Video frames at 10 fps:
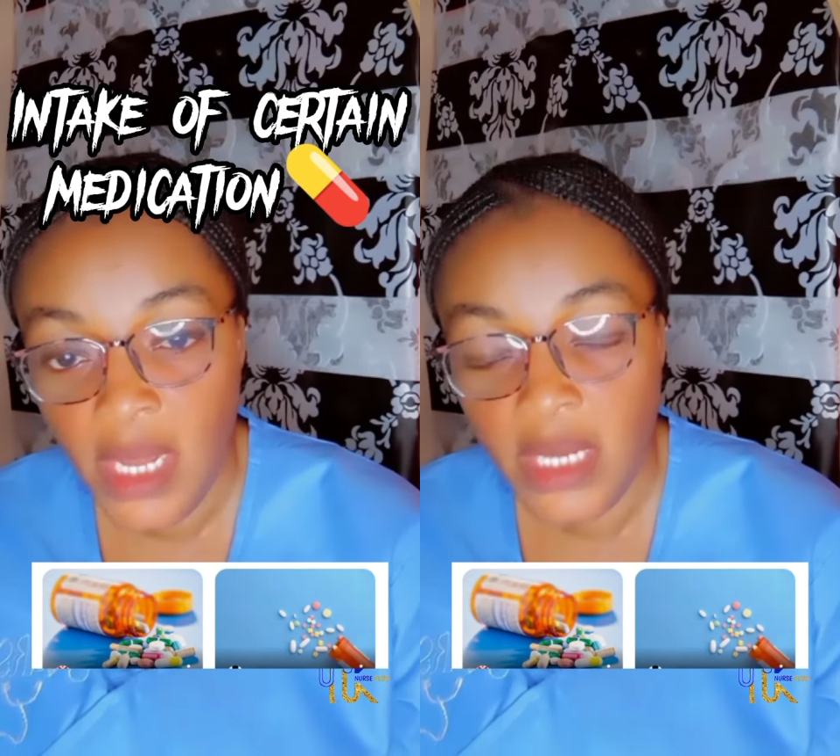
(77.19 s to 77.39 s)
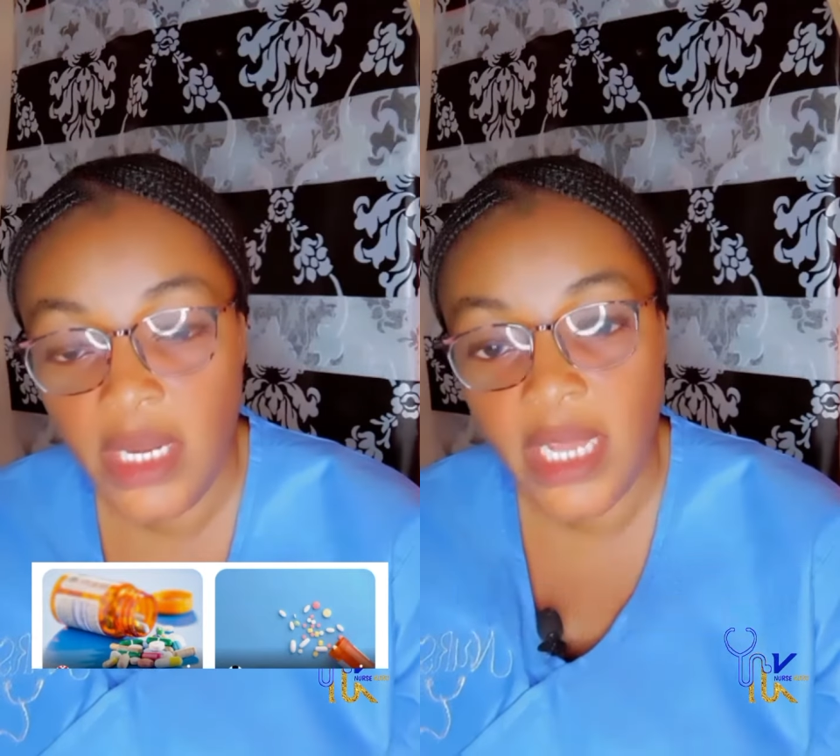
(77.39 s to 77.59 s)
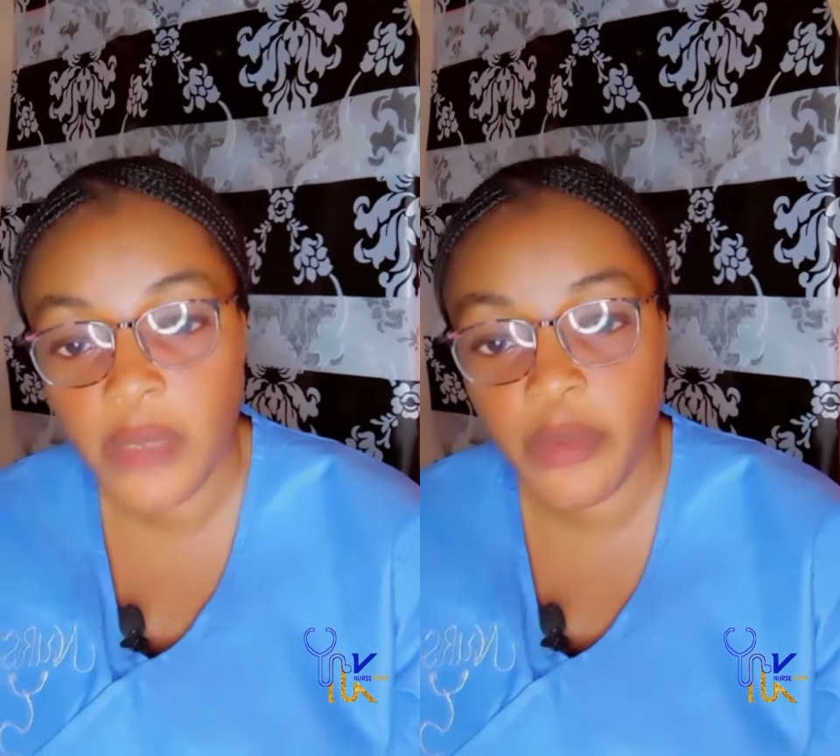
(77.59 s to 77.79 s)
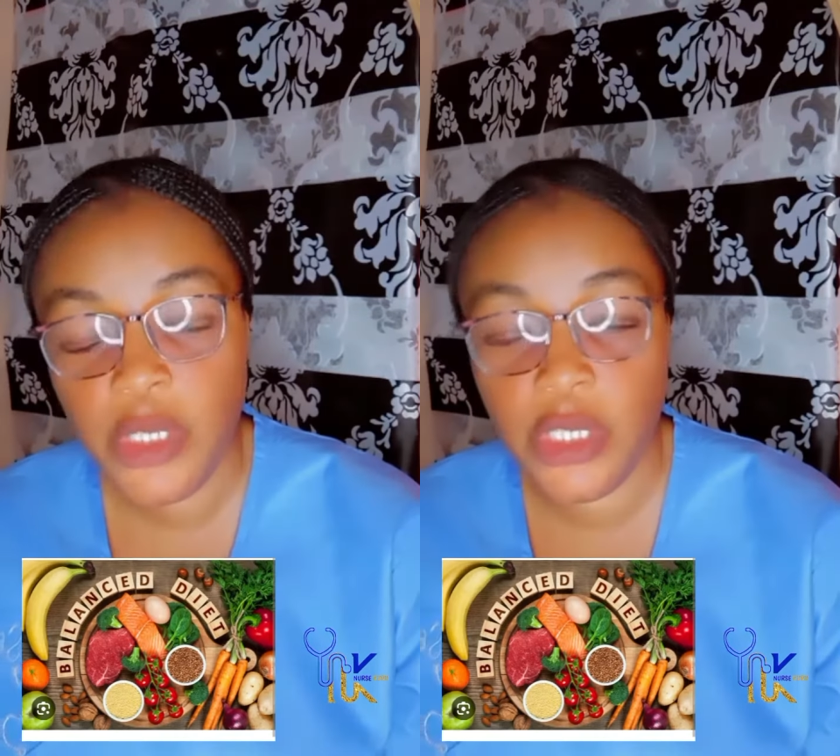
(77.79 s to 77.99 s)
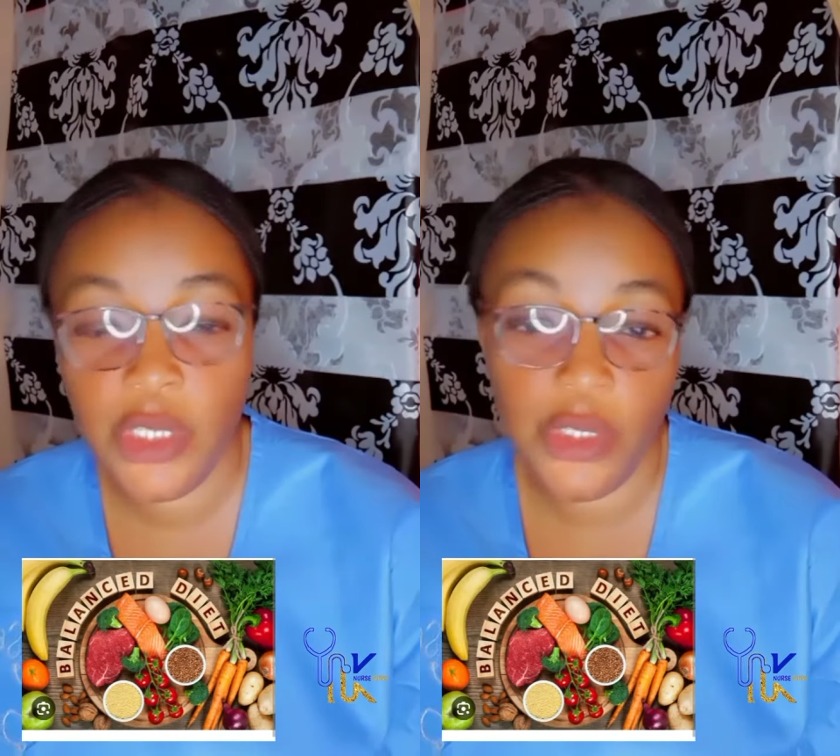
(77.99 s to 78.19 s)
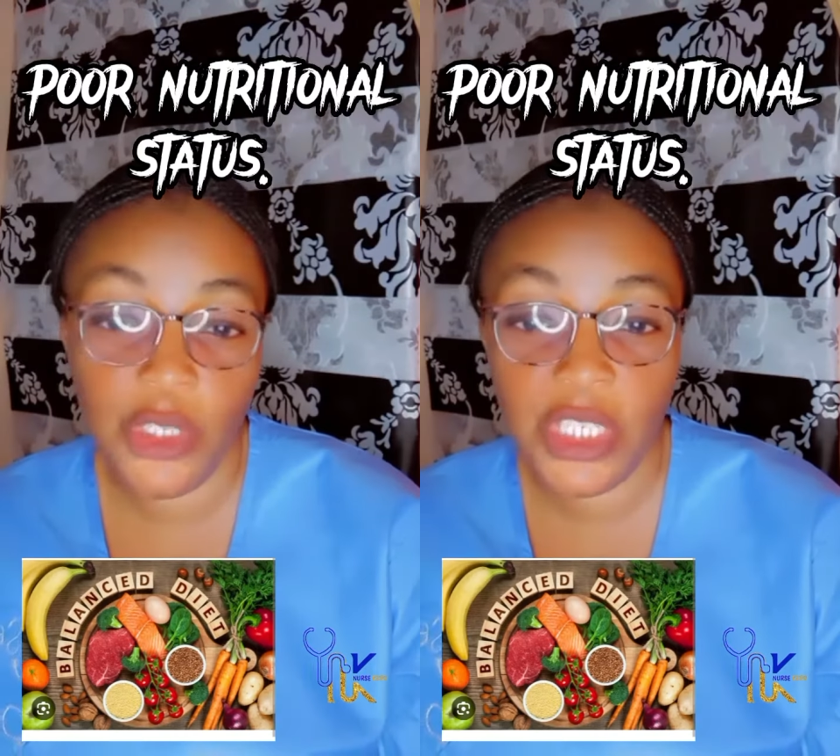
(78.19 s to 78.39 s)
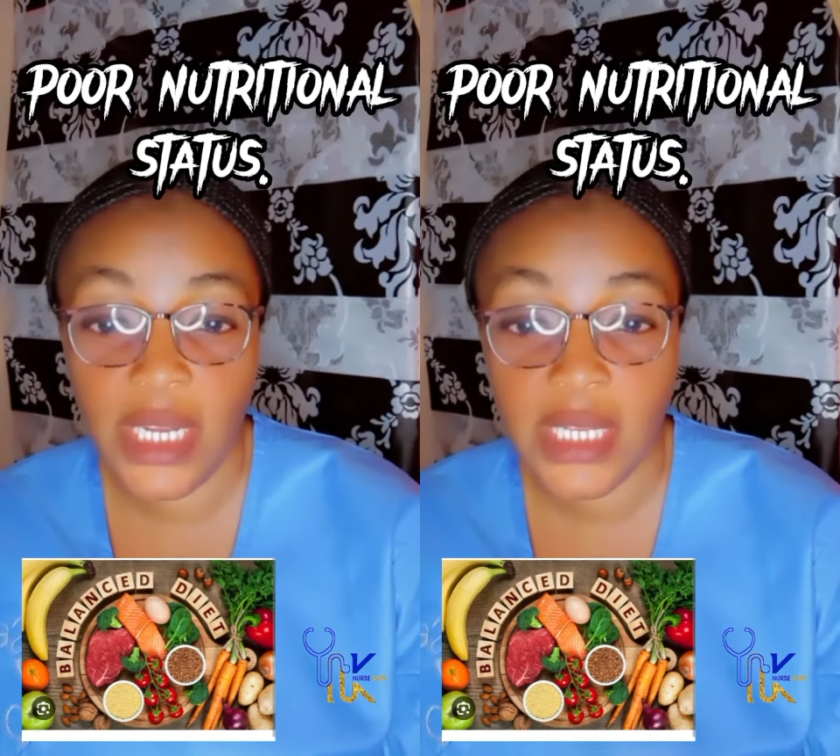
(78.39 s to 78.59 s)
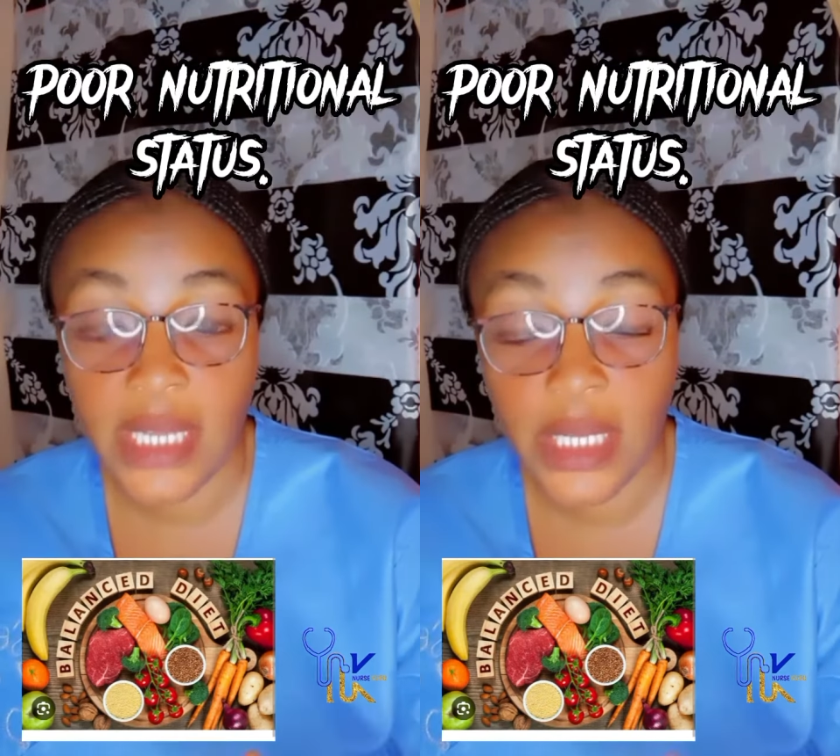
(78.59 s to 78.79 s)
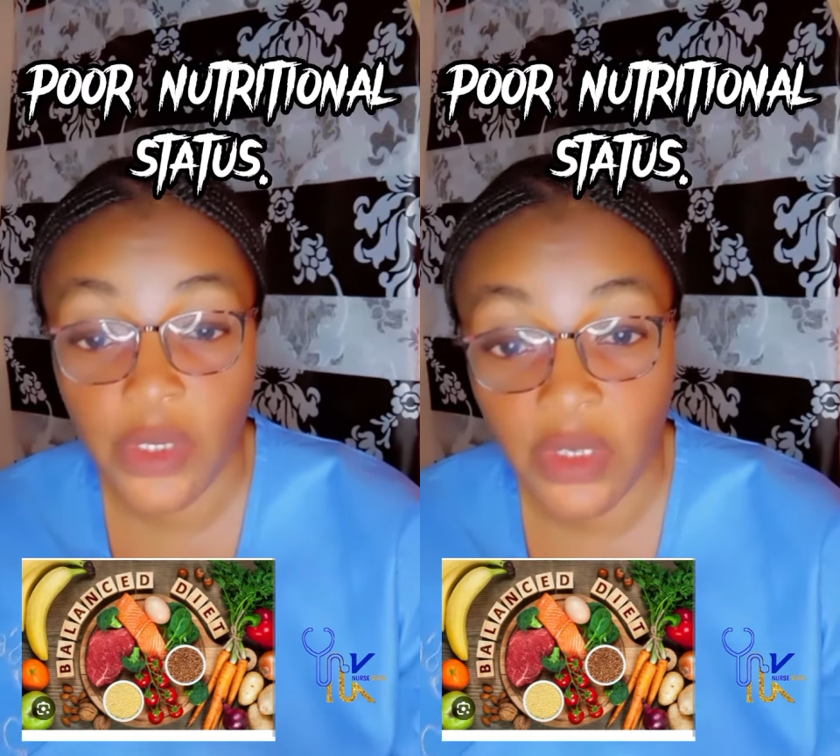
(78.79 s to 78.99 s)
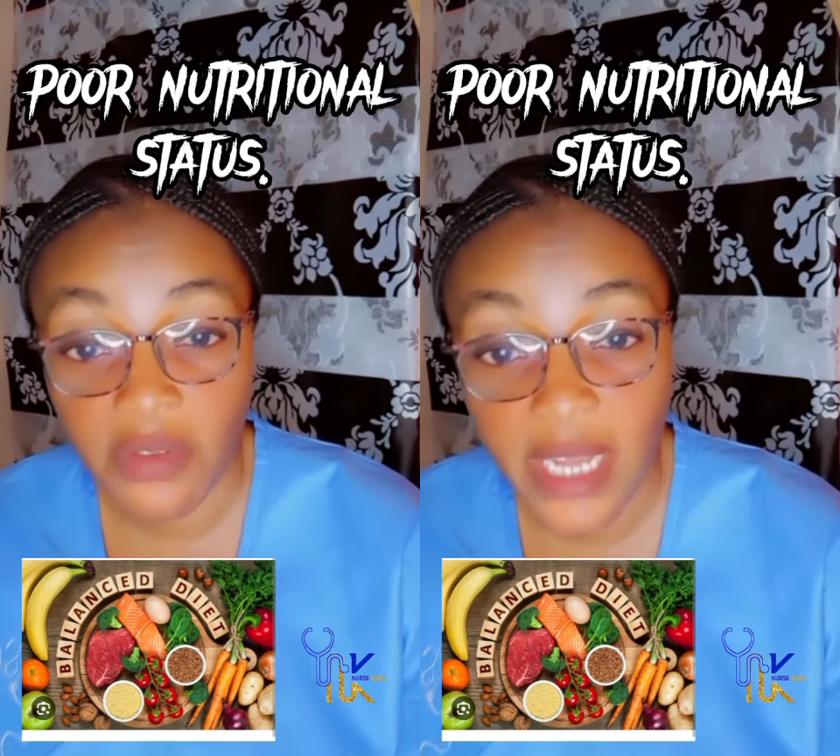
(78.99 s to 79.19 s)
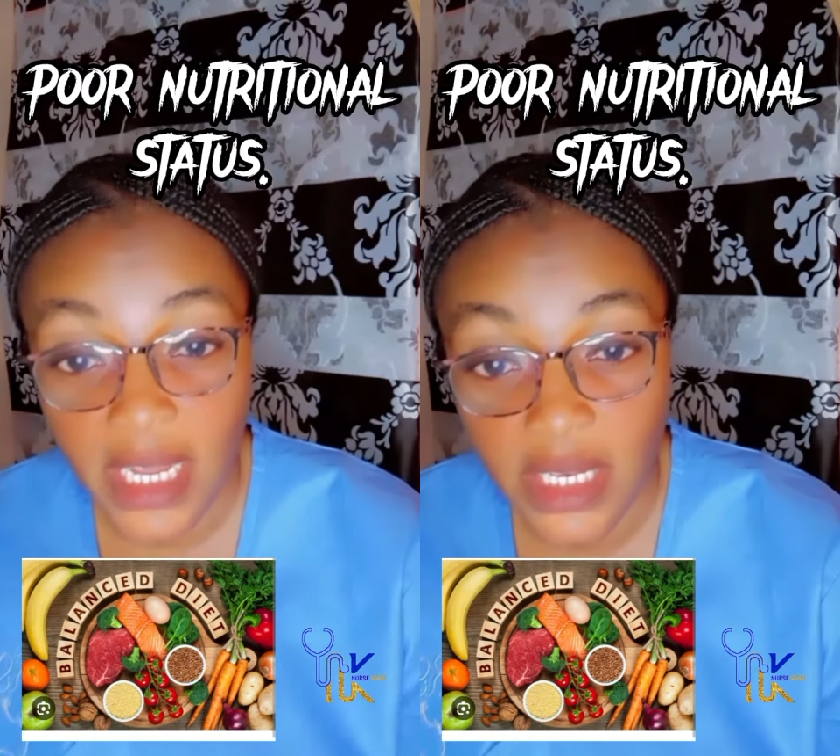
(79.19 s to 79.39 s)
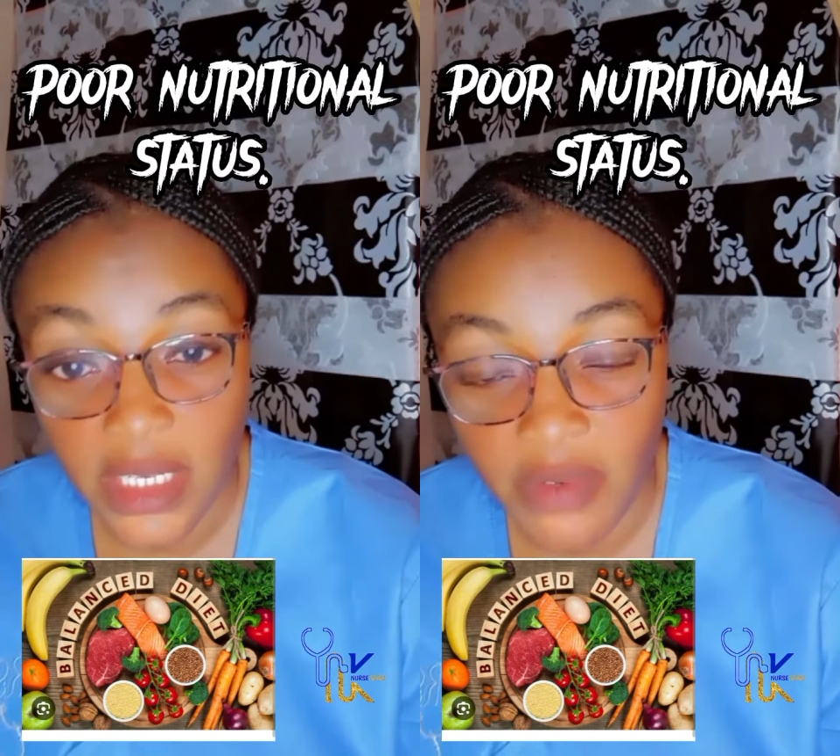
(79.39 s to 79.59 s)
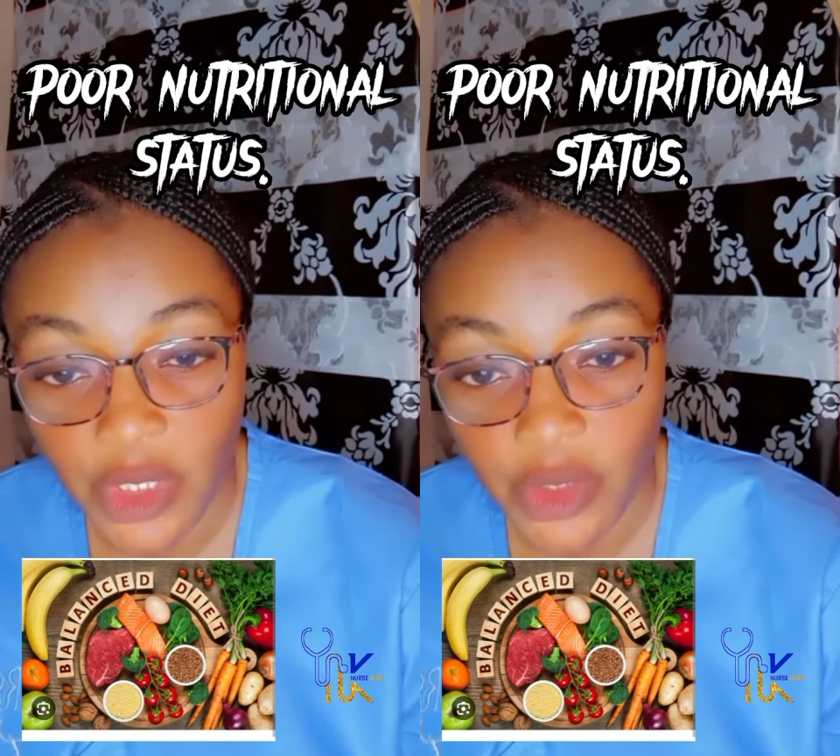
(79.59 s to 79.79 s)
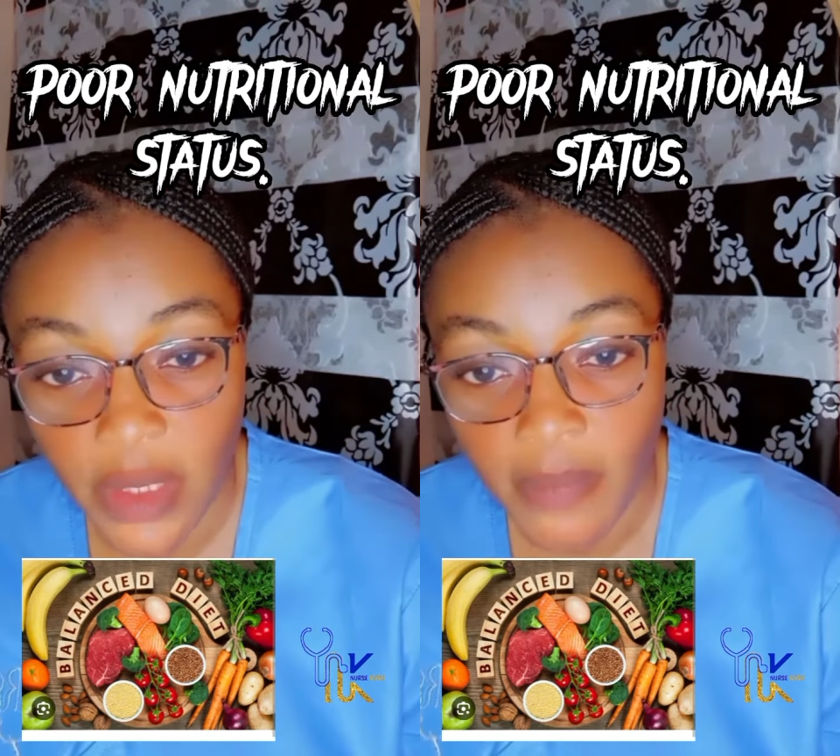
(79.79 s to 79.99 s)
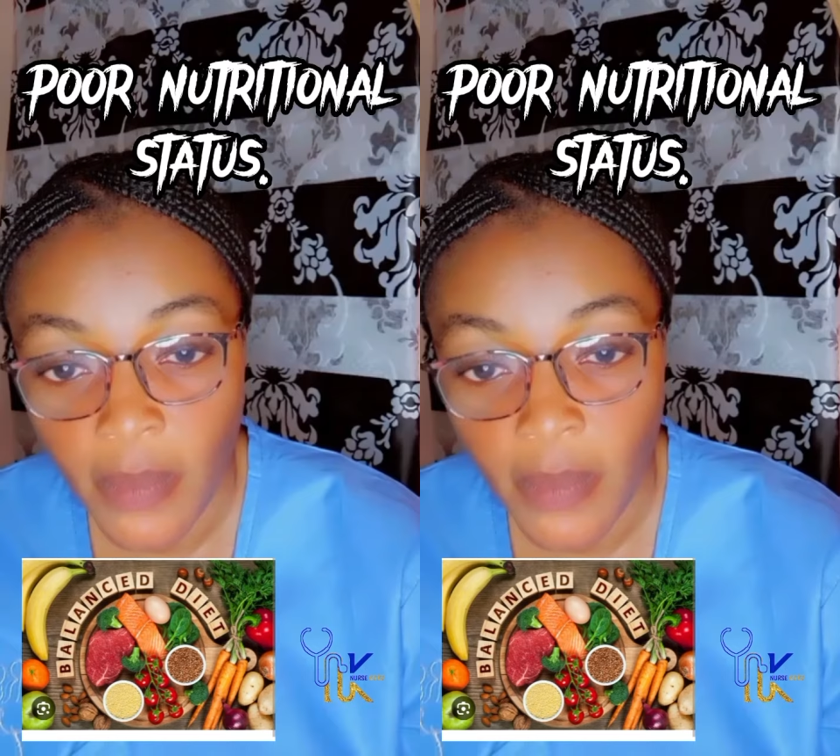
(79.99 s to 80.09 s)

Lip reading: The next point is the nutritional status of that individual.